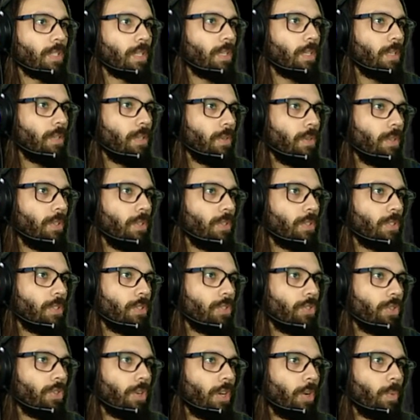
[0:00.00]
Aguirre used
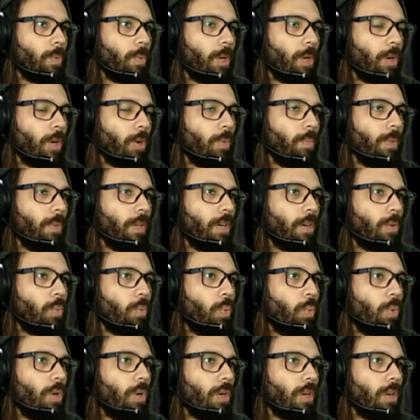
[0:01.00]
to help her complete her
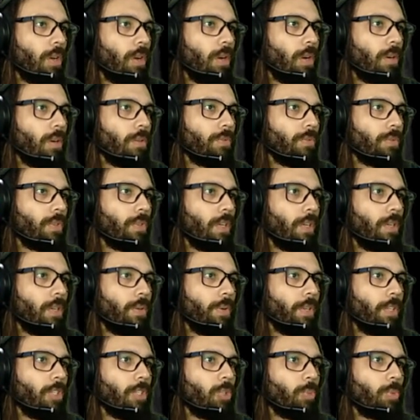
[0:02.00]
work of
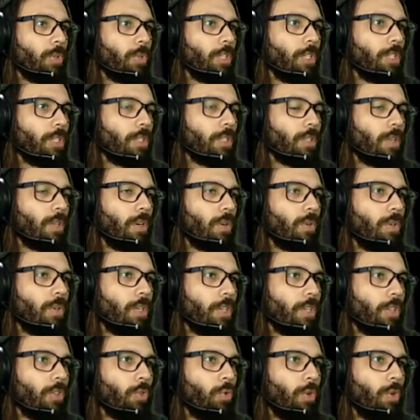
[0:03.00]
gathering inspiration on
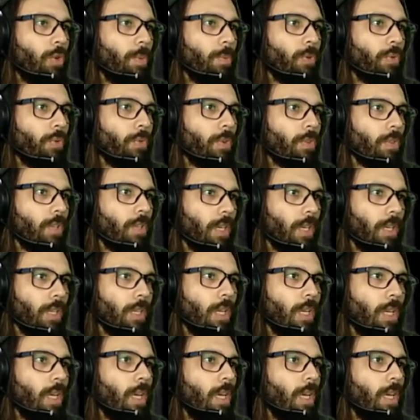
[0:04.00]
her trip to Fontaine.